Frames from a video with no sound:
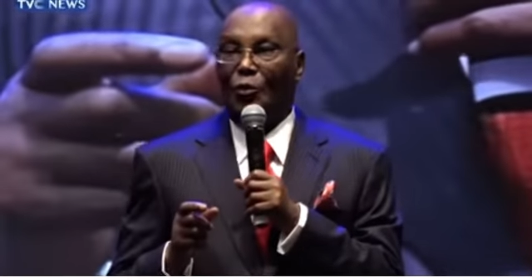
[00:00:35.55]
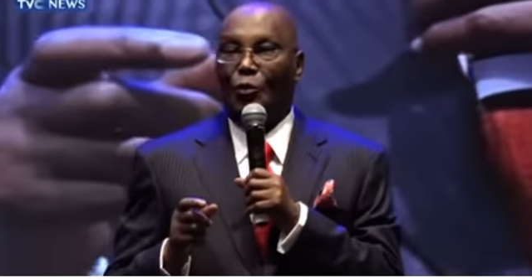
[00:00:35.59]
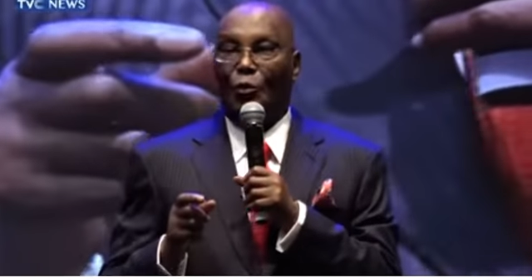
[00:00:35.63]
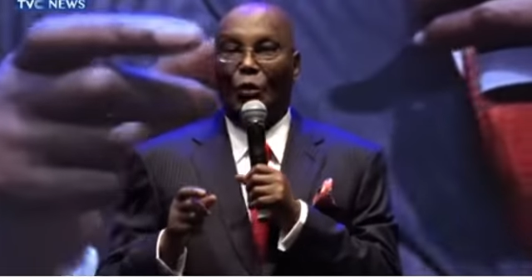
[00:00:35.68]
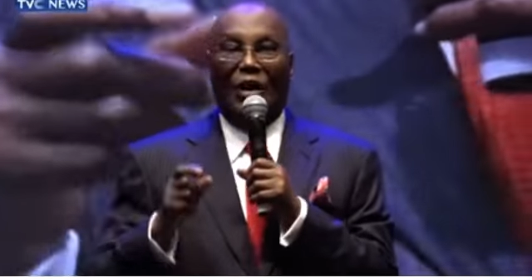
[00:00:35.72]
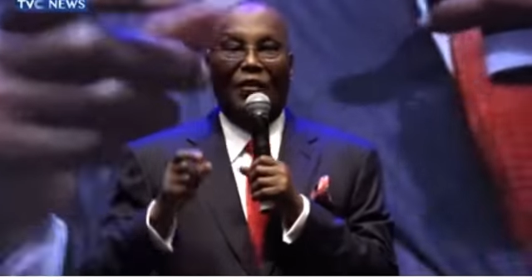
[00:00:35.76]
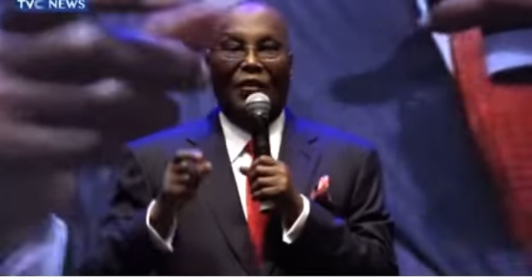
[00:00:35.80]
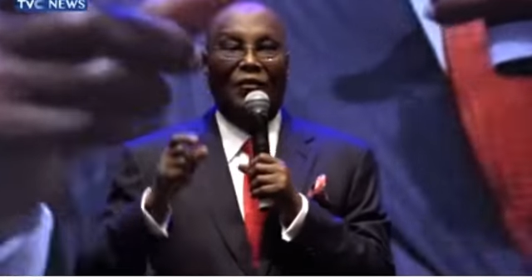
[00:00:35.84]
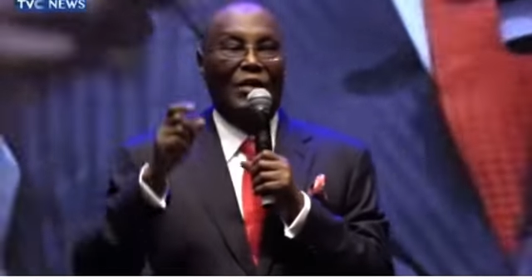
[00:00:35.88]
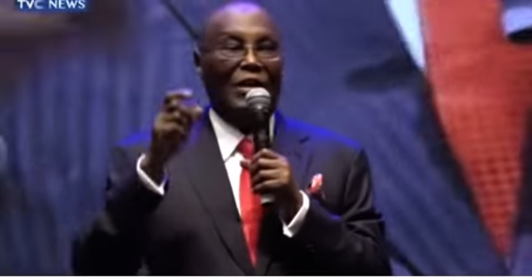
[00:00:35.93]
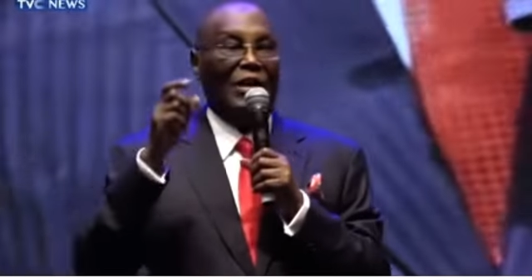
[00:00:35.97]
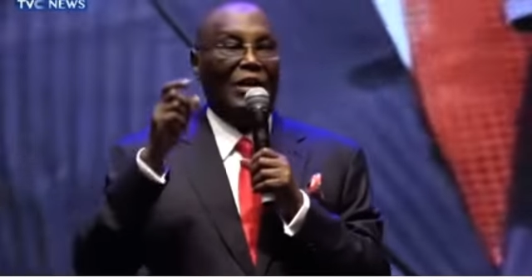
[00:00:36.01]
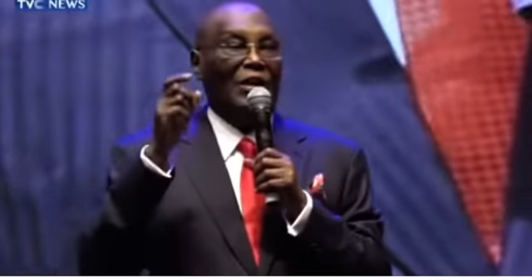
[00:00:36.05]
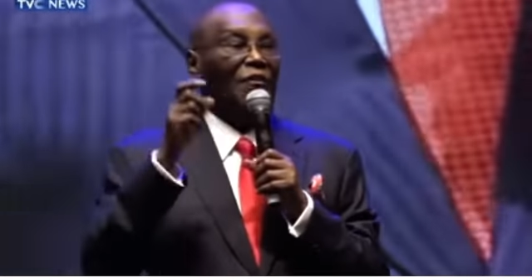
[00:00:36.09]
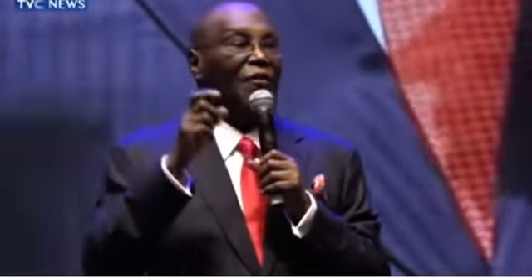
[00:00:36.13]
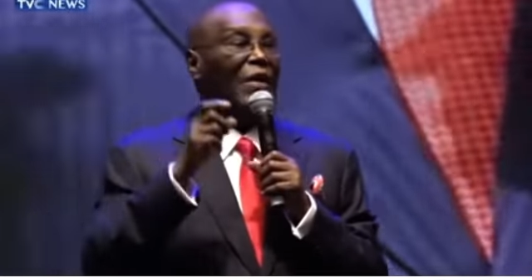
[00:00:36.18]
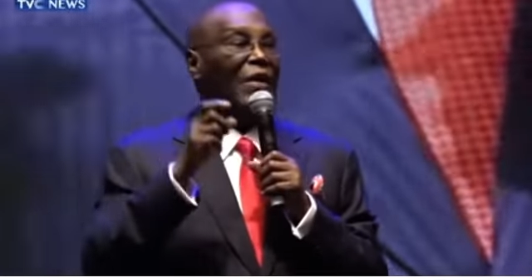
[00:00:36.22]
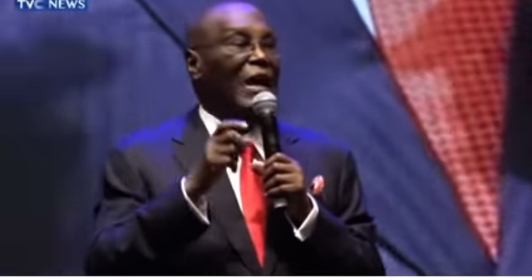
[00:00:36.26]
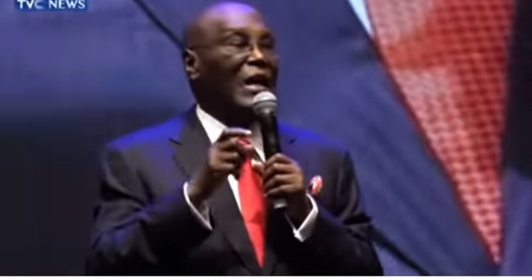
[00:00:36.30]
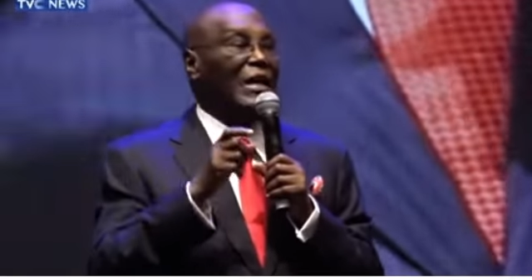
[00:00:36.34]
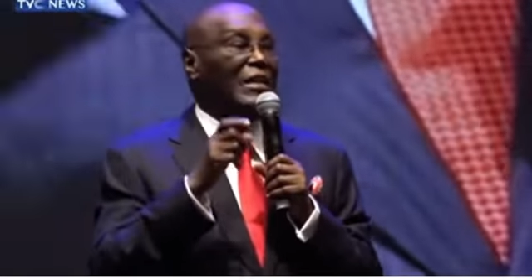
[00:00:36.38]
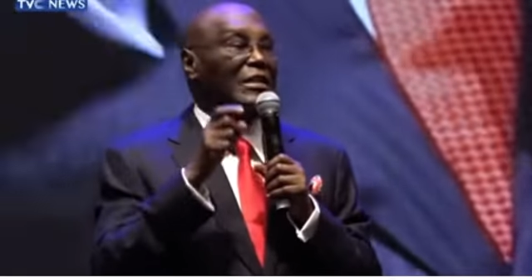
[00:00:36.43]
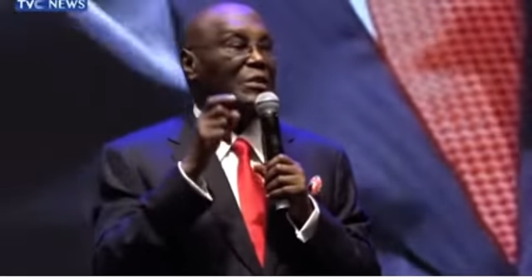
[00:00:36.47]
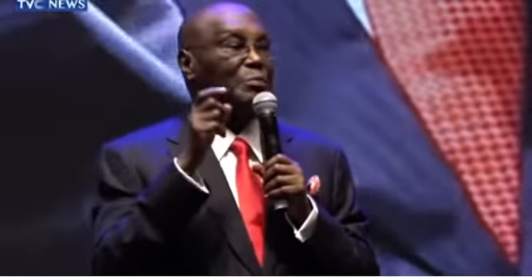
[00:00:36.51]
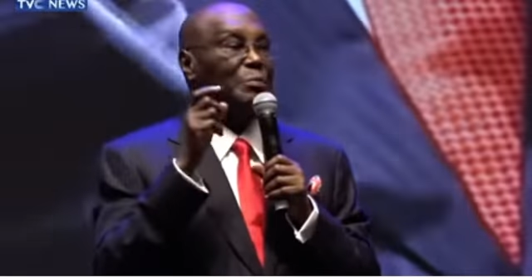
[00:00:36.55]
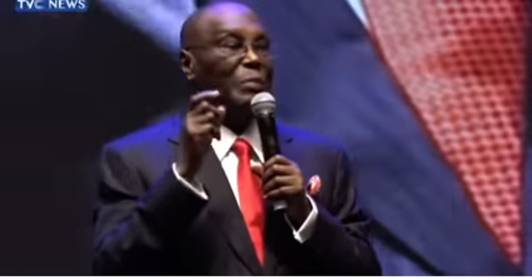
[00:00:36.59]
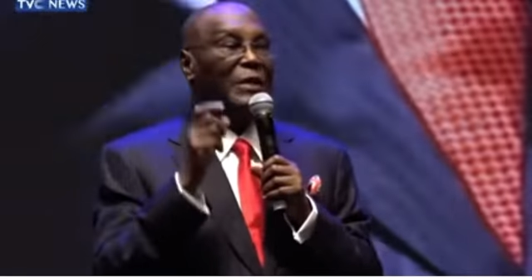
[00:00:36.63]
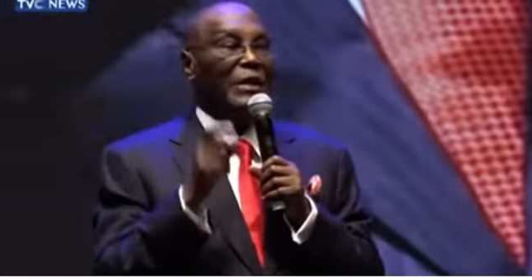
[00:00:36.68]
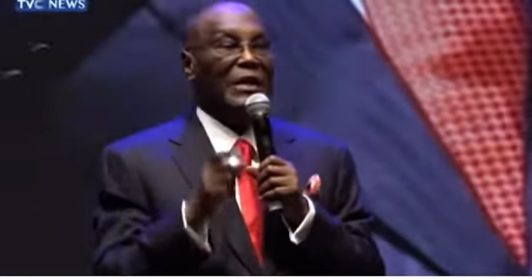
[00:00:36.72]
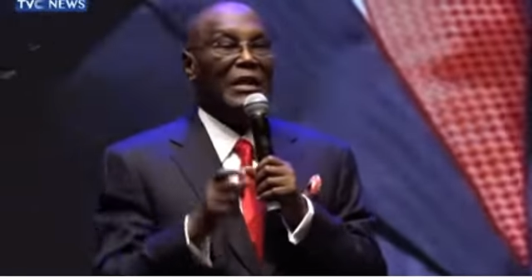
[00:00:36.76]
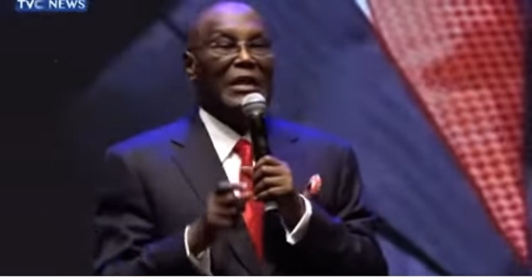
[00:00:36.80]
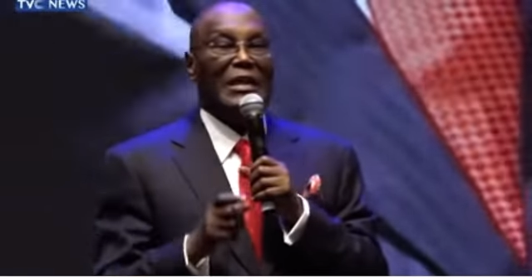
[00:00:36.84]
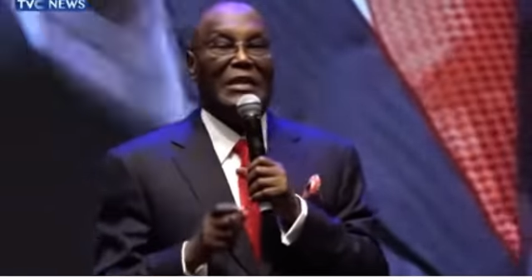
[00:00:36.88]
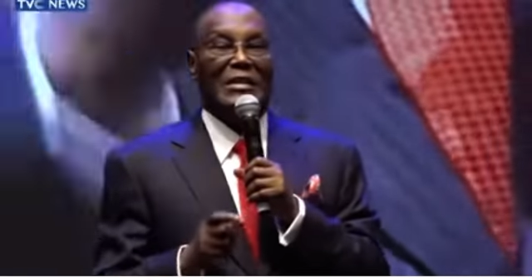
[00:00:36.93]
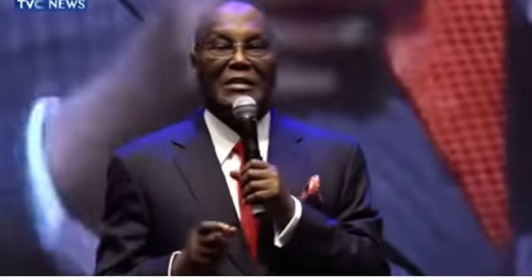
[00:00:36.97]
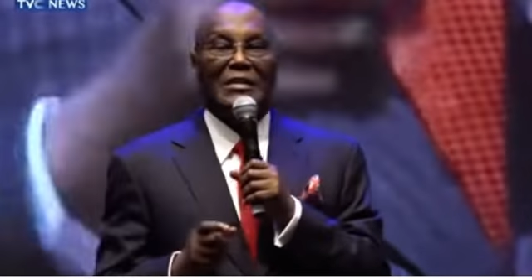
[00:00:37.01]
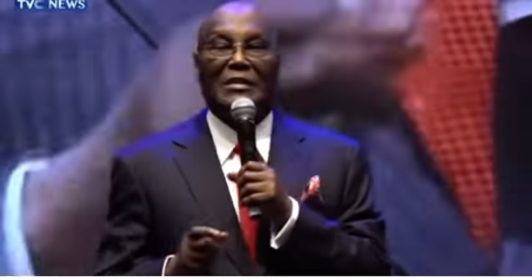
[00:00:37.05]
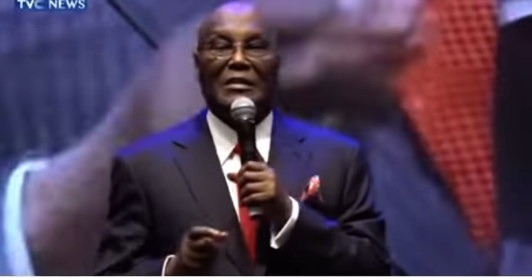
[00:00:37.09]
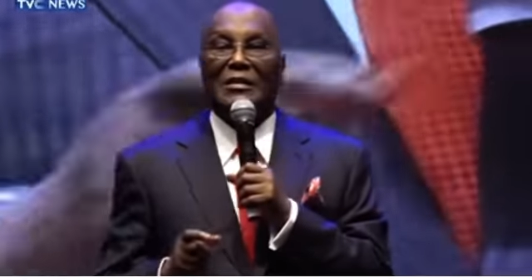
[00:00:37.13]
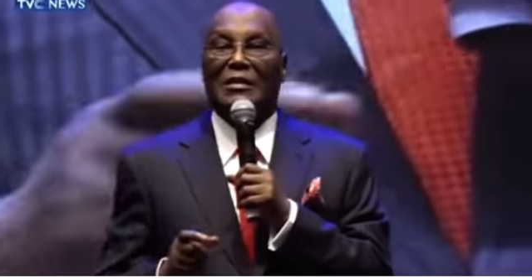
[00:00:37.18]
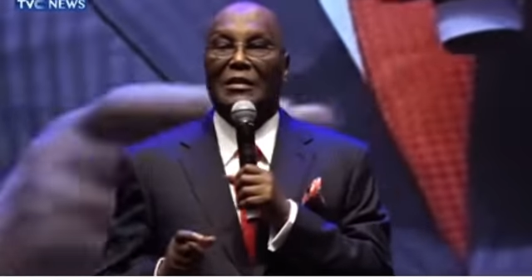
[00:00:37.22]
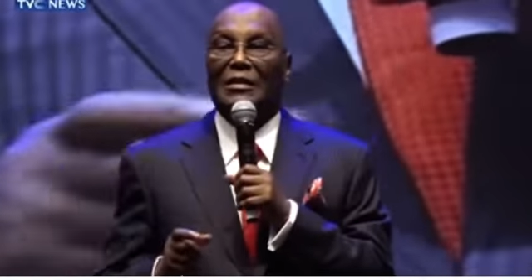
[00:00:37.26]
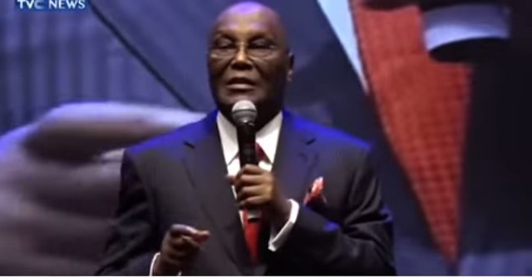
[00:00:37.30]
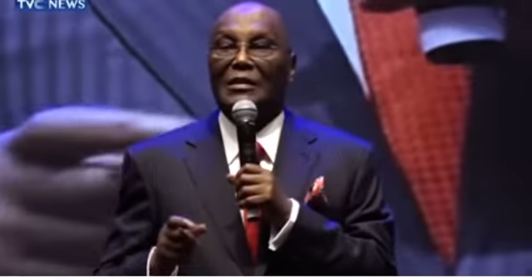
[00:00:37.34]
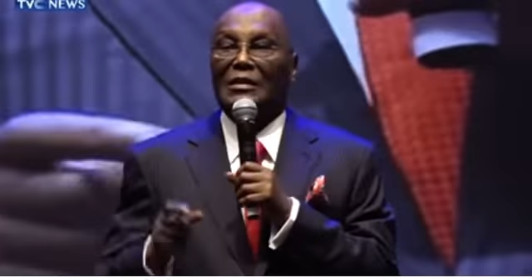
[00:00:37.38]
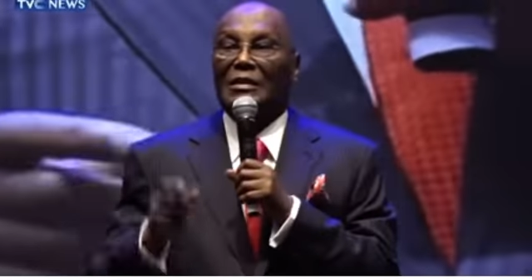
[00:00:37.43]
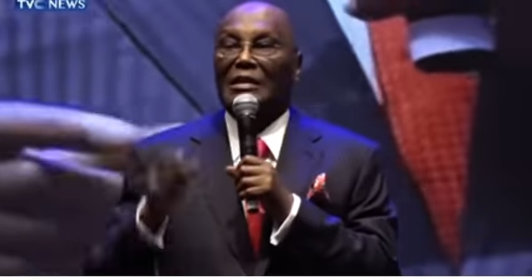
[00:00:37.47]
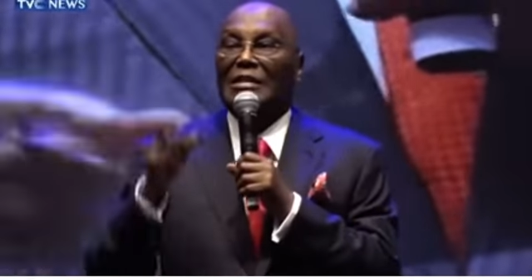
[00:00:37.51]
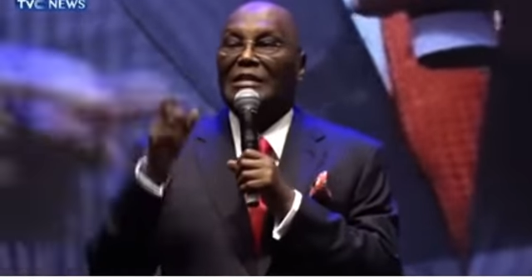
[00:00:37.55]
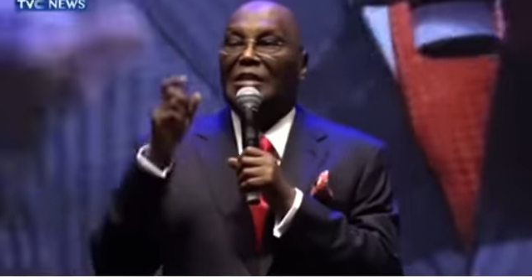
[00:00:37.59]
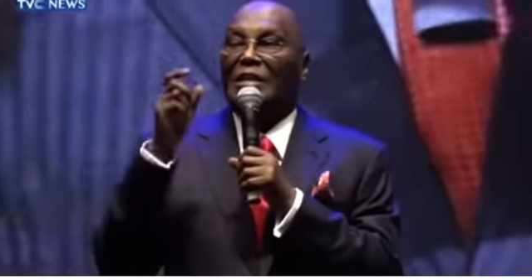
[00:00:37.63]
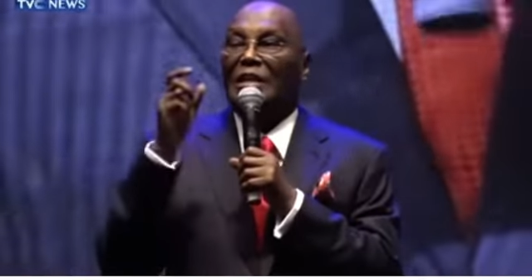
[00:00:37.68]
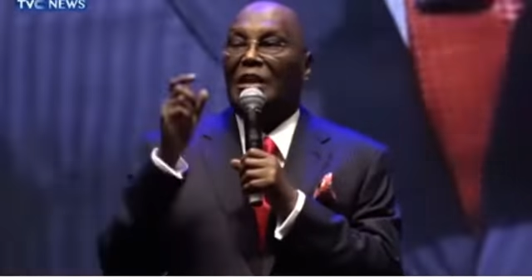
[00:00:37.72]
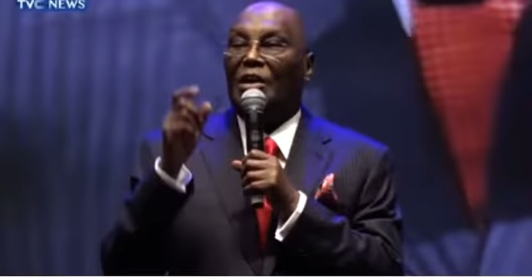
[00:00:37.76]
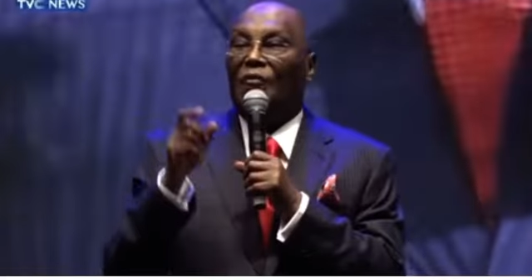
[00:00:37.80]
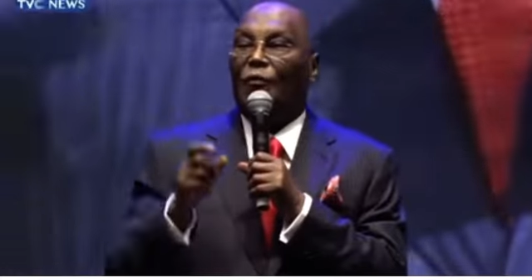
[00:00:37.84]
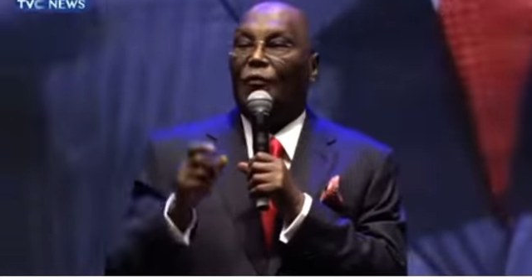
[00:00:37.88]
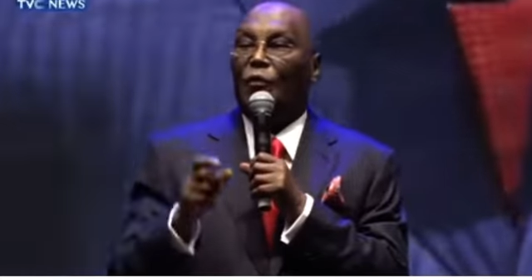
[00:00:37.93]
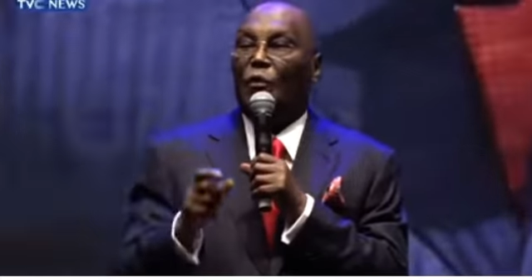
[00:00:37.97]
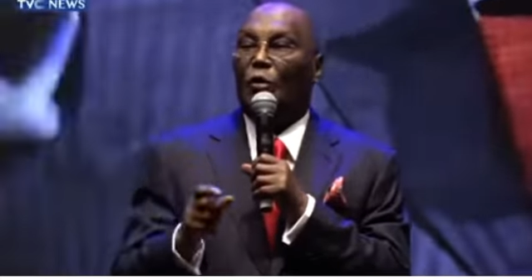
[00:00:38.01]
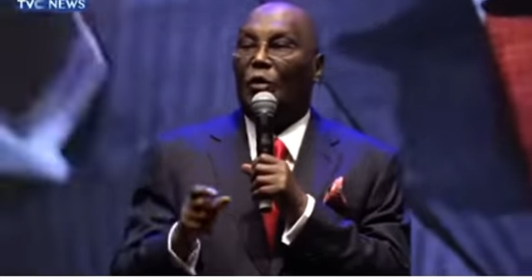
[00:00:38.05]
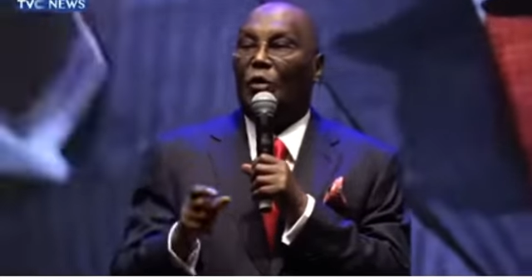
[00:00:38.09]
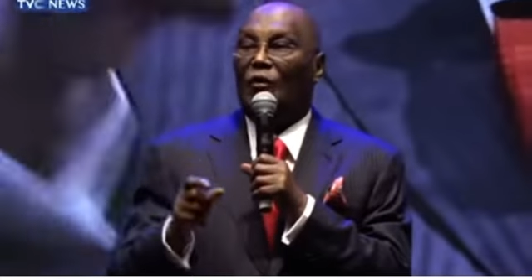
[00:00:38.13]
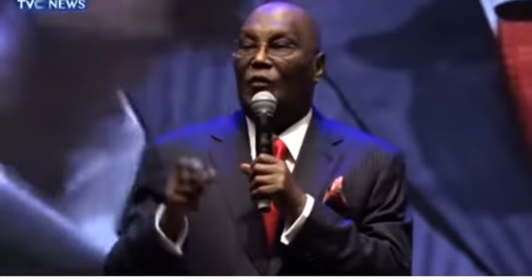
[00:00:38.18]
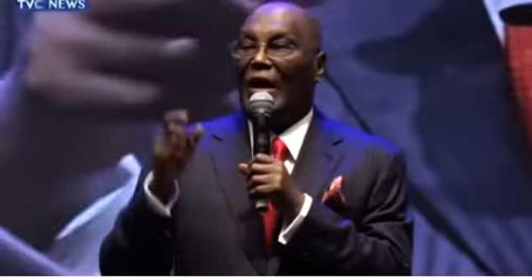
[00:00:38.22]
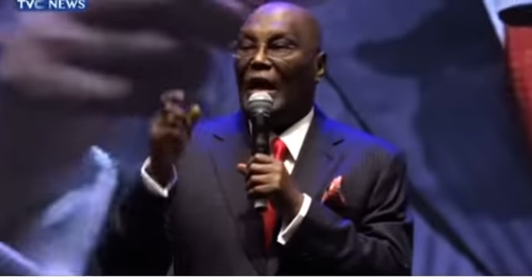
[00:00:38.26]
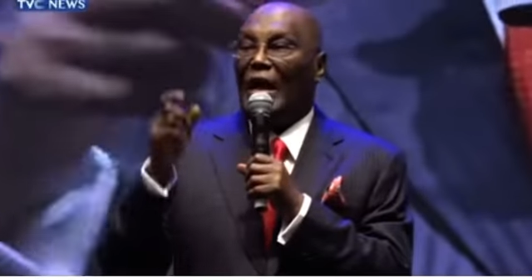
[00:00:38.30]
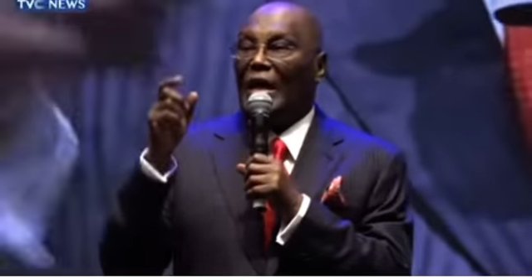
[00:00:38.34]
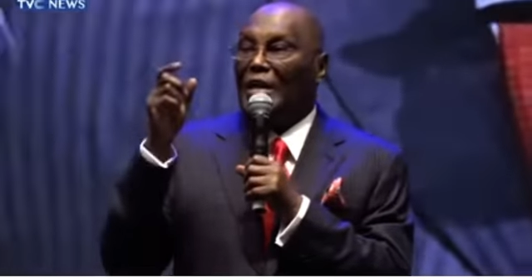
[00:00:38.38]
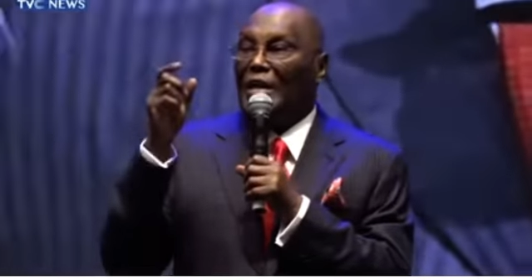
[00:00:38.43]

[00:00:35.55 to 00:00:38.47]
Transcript: We have never experienced this level of